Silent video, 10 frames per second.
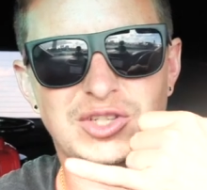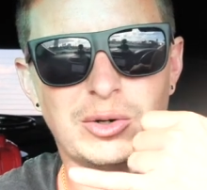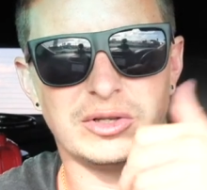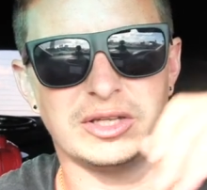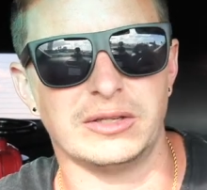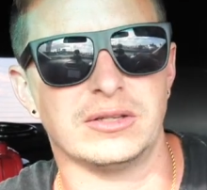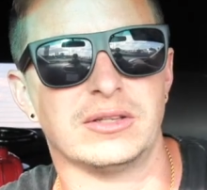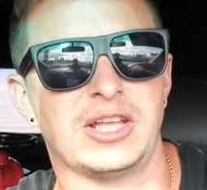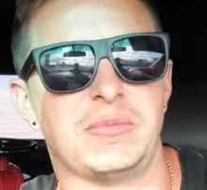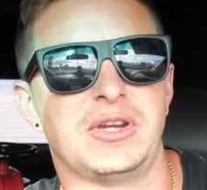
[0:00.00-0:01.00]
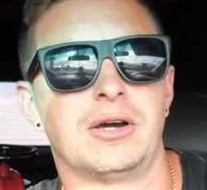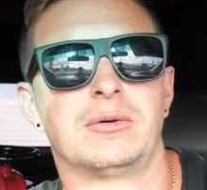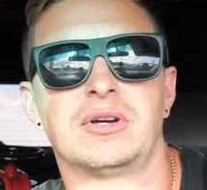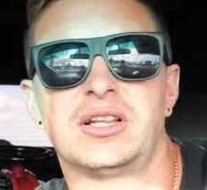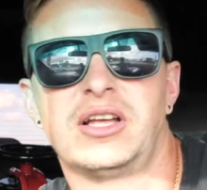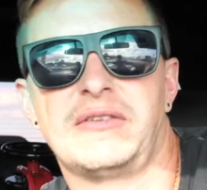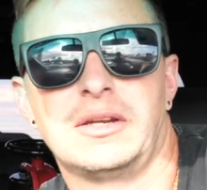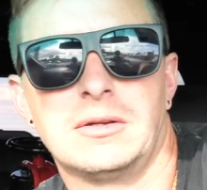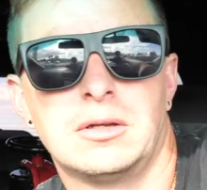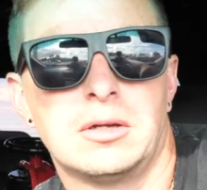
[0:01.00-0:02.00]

Totally, let me know. I love it.